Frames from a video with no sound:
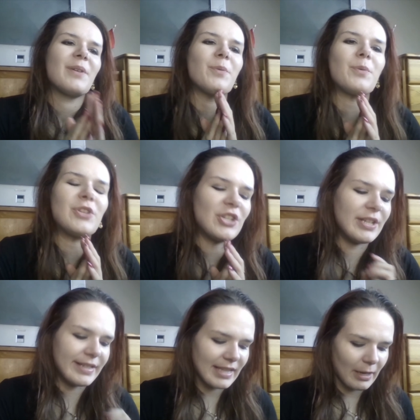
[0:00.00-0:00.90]
which
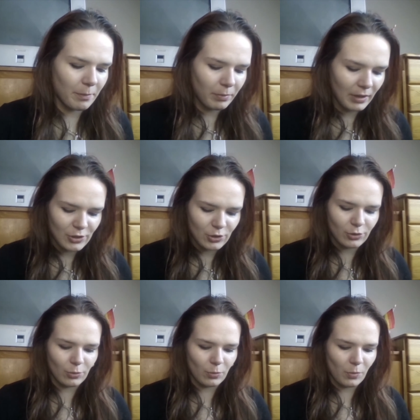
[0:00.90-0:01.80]
is like pleasure
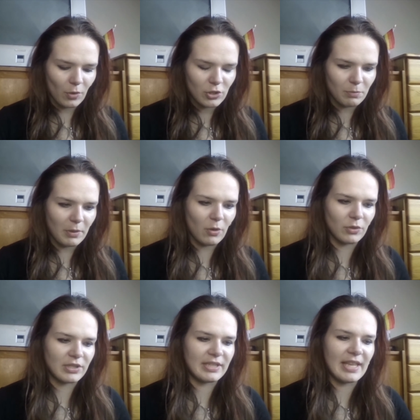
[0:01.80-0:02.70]
to watch
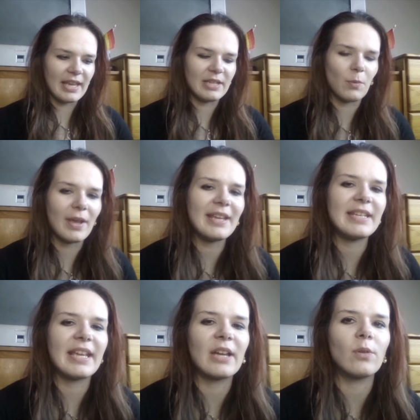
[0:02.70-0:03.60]
because that way
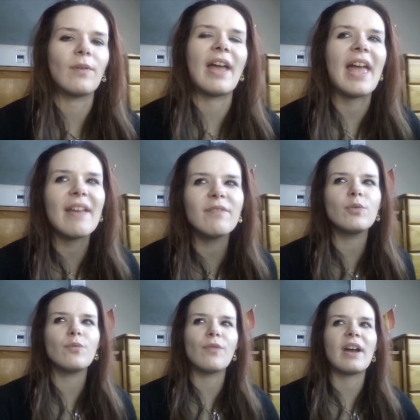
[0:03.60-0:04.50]
they kind of have
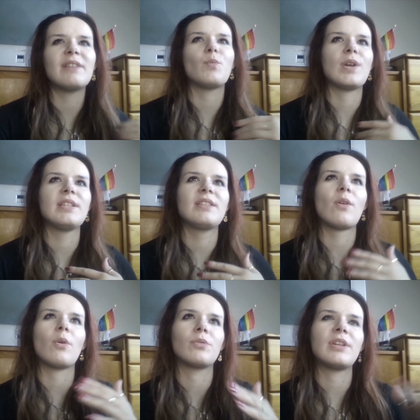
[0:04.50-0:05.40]
to find ways
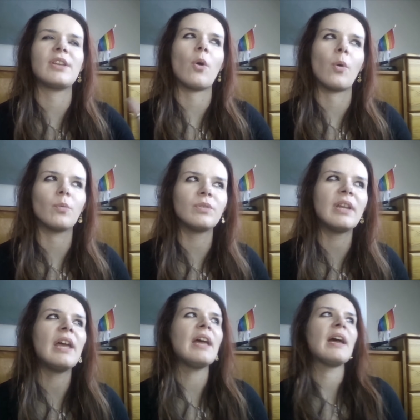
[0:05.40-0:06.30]
on their own,
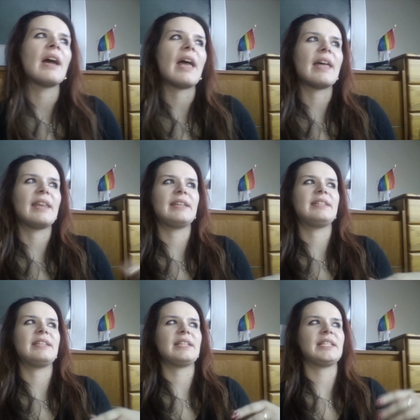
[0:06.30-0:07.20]
and
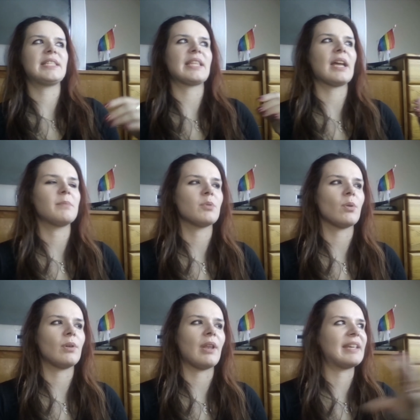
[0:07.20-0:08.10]
these types
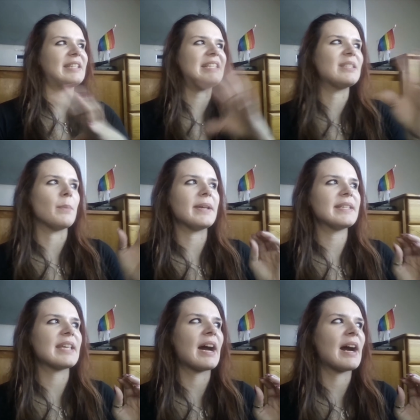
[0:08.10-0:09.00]
like these
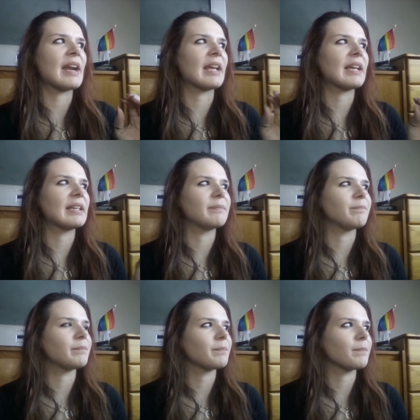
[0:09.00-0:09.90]
ways are
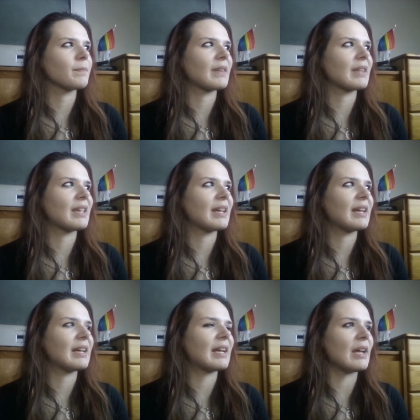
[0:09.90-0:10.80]

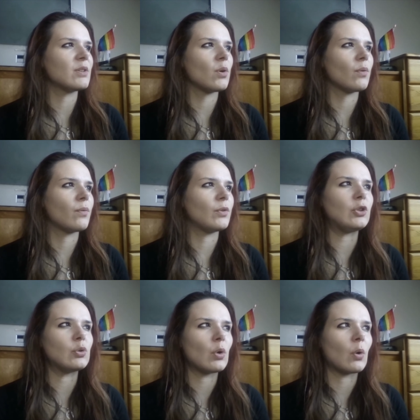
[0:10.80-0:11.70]
kind of,
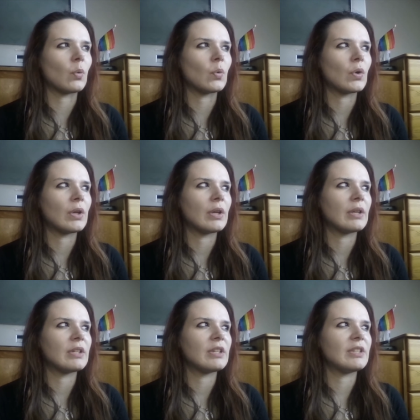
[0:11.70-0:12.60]

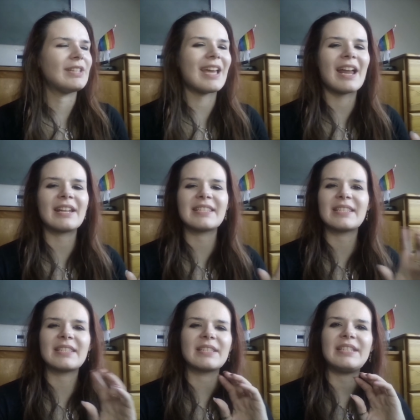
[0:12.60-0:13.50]
they are
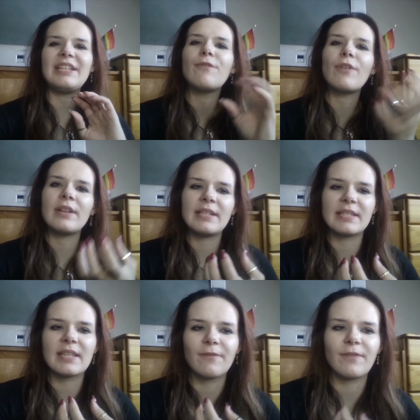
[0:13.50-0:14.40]
different in
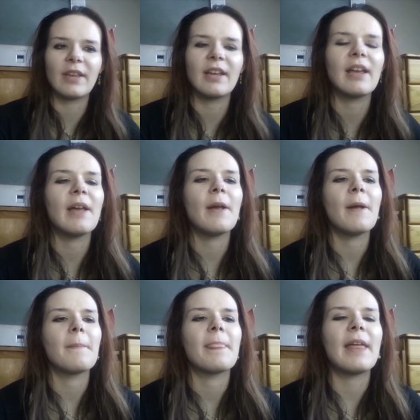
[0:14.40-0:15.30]
something,
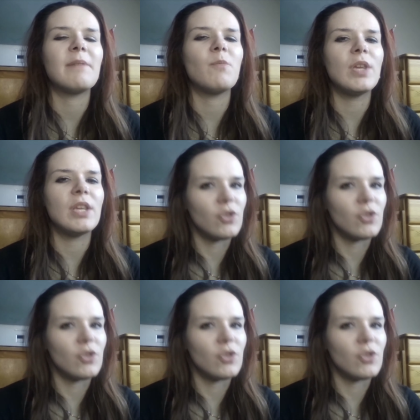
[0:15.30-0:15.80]
and we